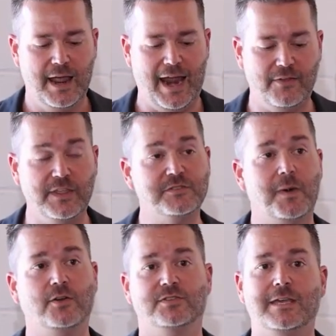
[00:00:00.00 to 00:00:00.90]
And these
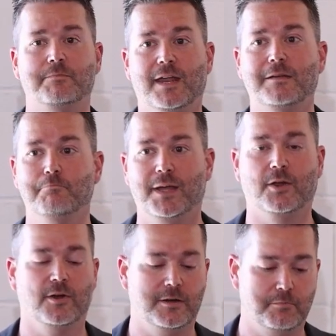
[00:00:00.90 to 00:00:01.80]
models keep getting
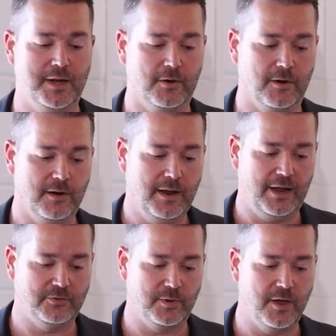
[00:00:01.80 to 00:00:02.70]
bigger and bigger
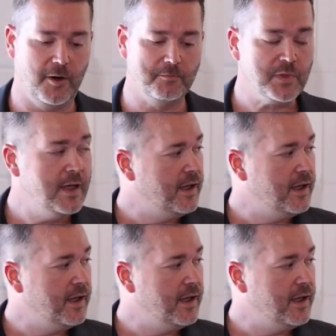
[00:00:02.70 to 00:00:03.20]
as we go.